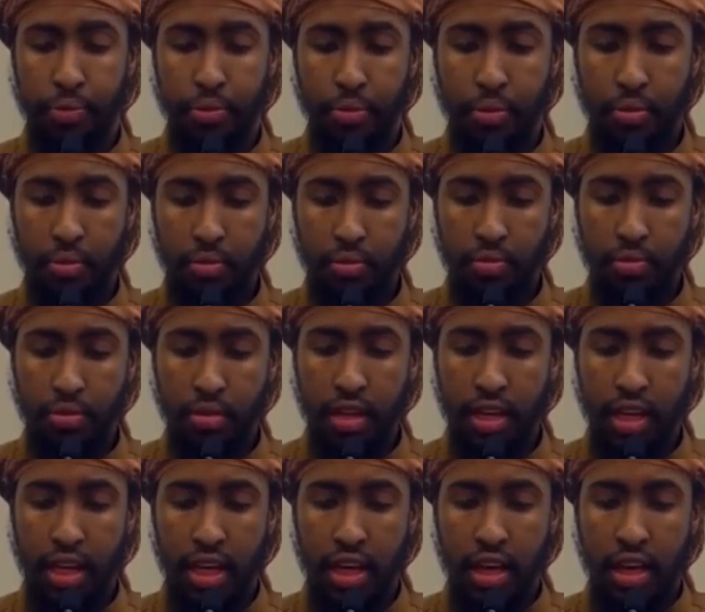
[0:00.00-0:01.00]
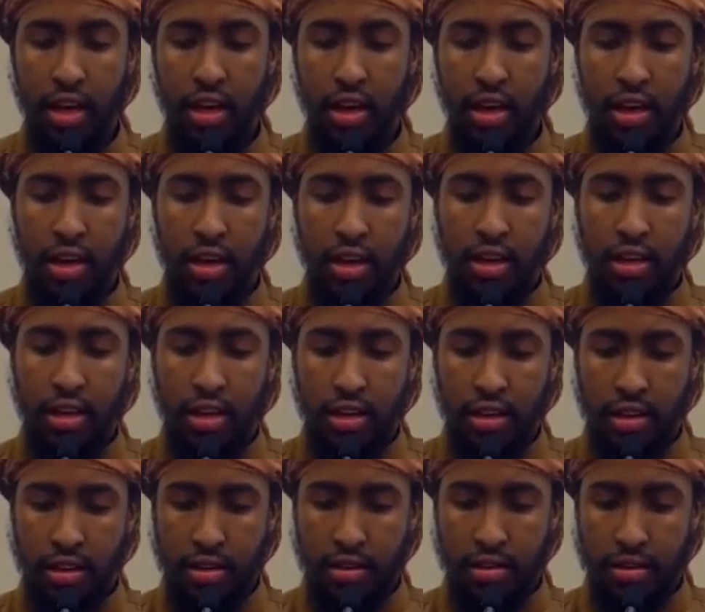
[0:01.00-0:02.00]

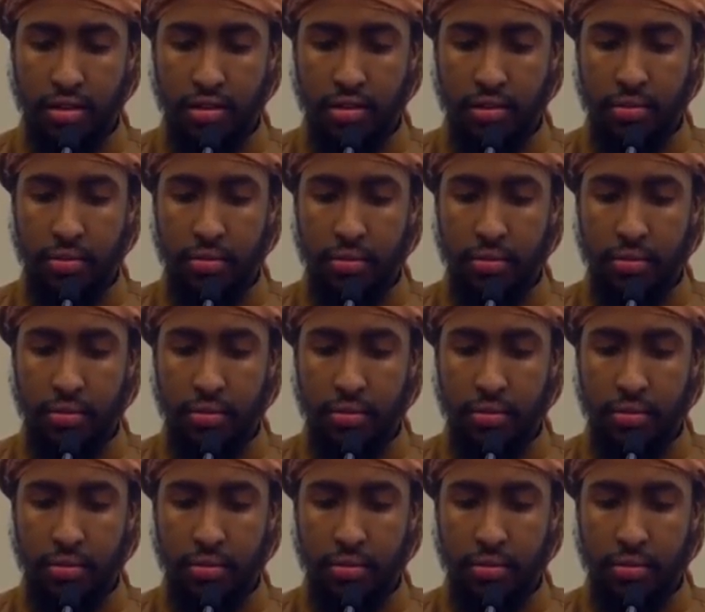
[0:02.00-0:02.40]
Nothing is said.